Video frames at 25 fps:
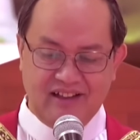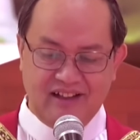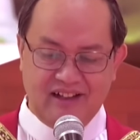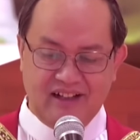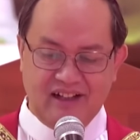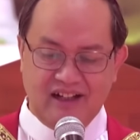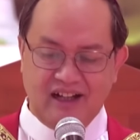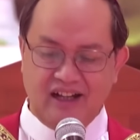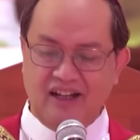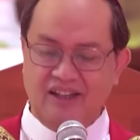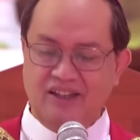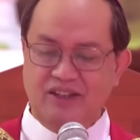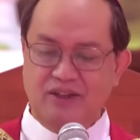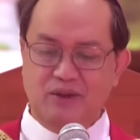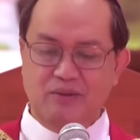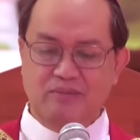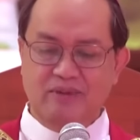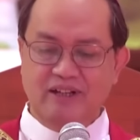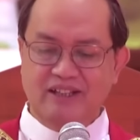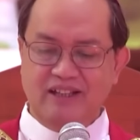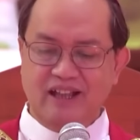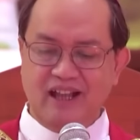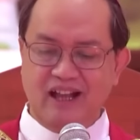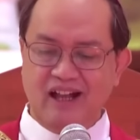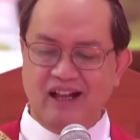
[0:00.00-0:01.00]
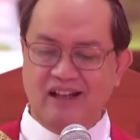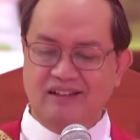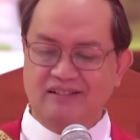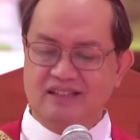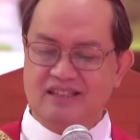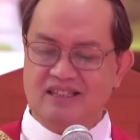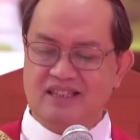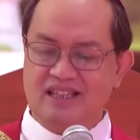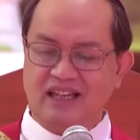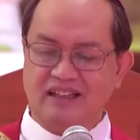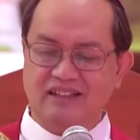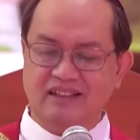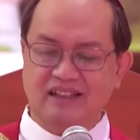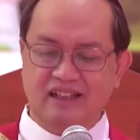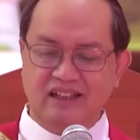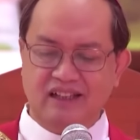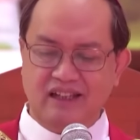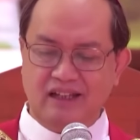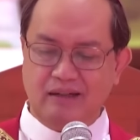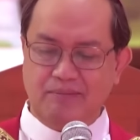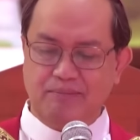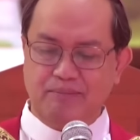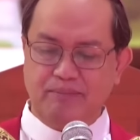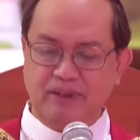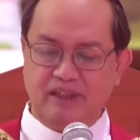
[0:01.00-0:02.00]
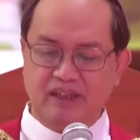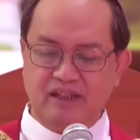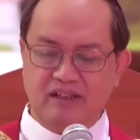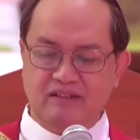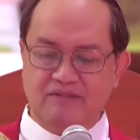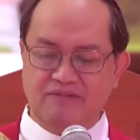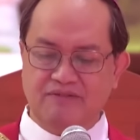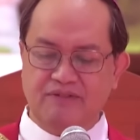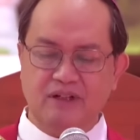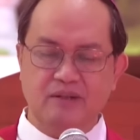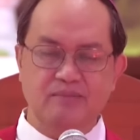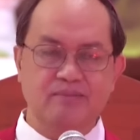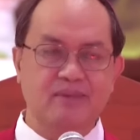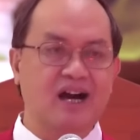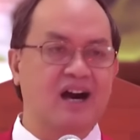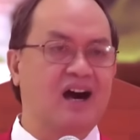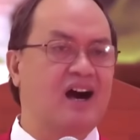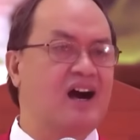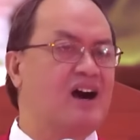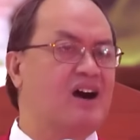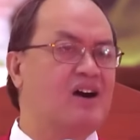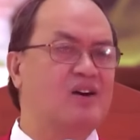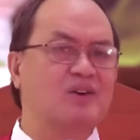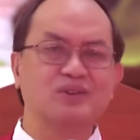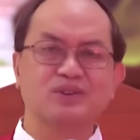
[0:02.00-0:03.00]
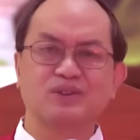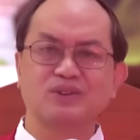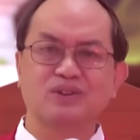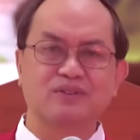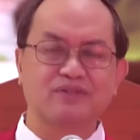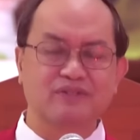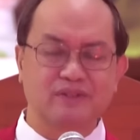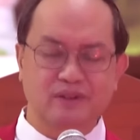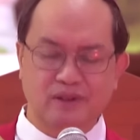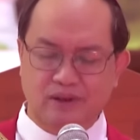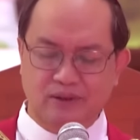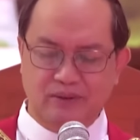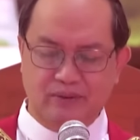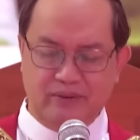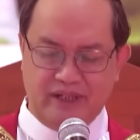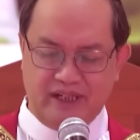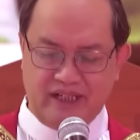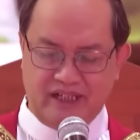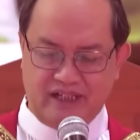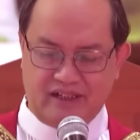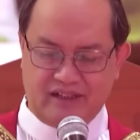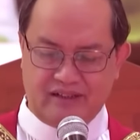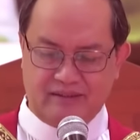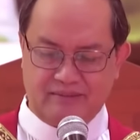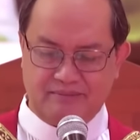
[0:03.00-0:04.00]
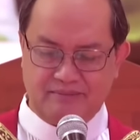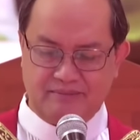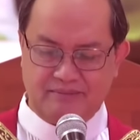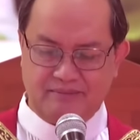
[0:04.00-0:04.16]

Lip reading: A human hand suddenly appeared from out of nowhere